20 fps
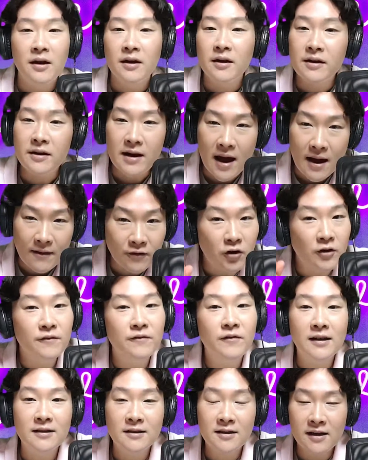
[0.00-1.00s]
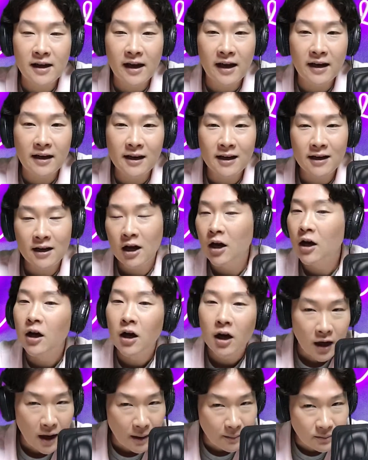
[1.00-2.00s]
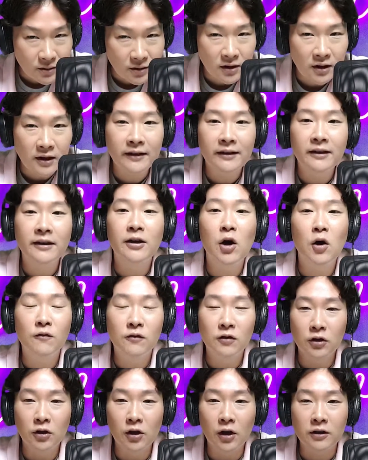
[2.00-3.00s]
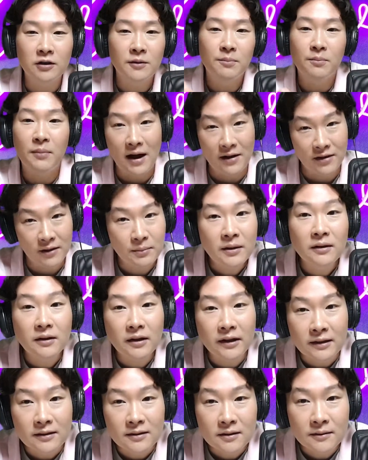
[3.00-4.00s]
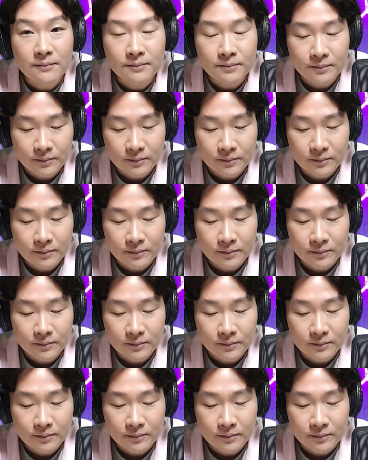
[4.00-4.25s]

Never investigated. Completely overlooked by the police.